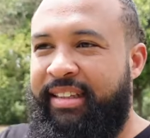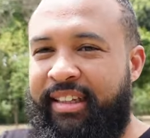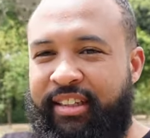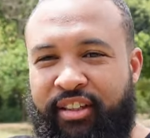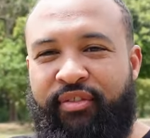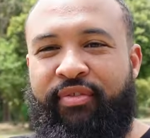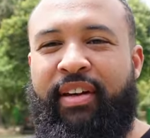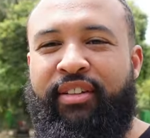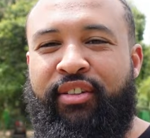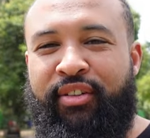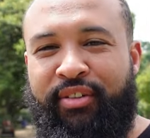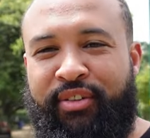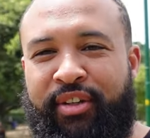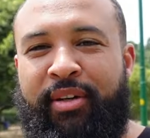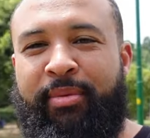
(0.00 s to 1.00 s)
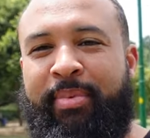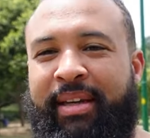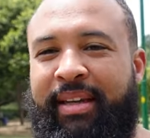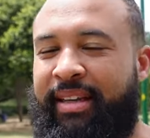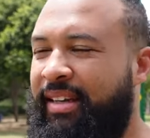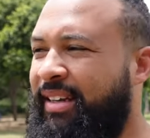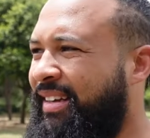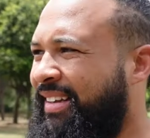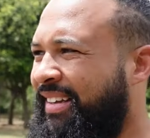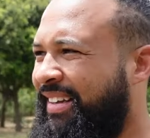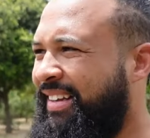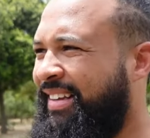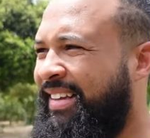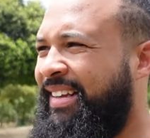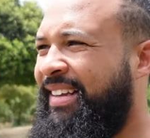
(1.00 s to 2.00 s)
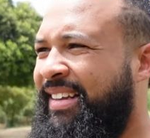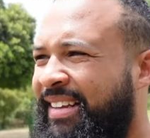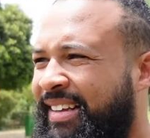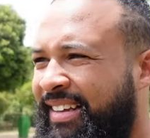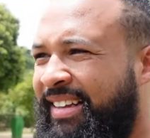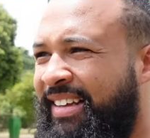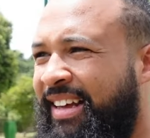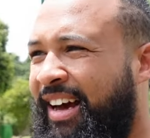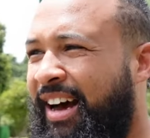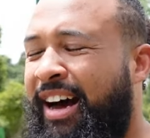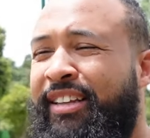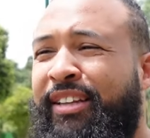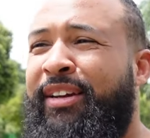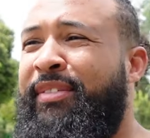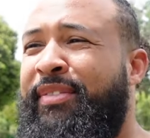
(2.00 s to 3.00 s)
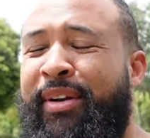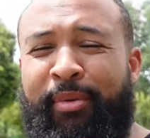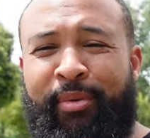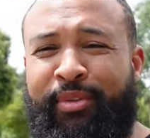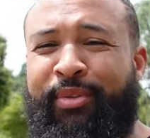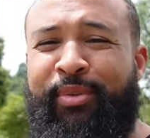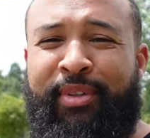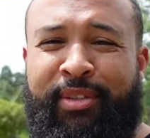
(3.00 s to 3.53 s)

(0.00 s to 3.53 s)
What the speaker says: This adventure is going to be, I don't even know what to